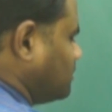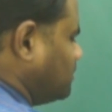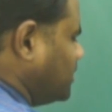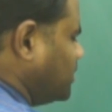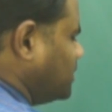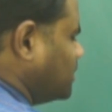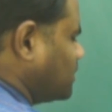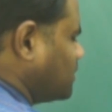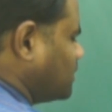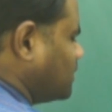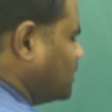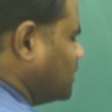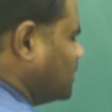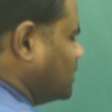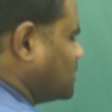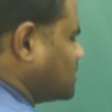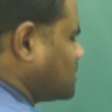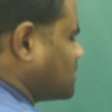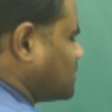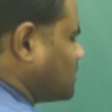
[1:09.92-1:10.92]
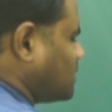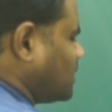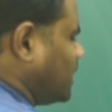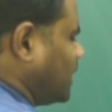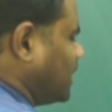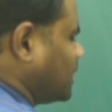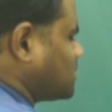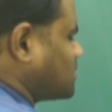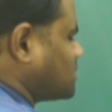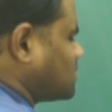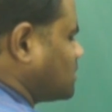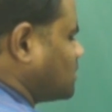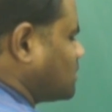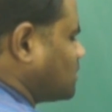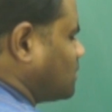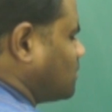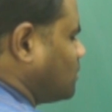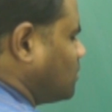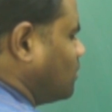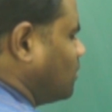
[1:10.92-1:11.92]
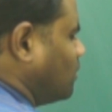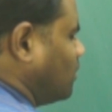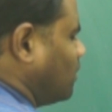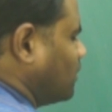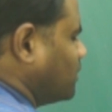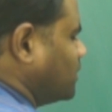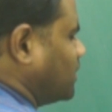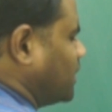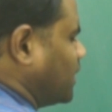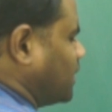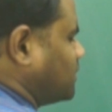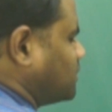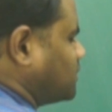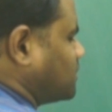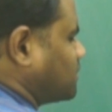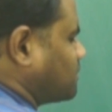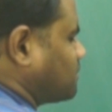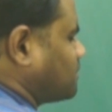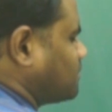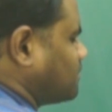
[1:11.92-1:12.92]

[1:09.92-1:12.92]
median is x coordinate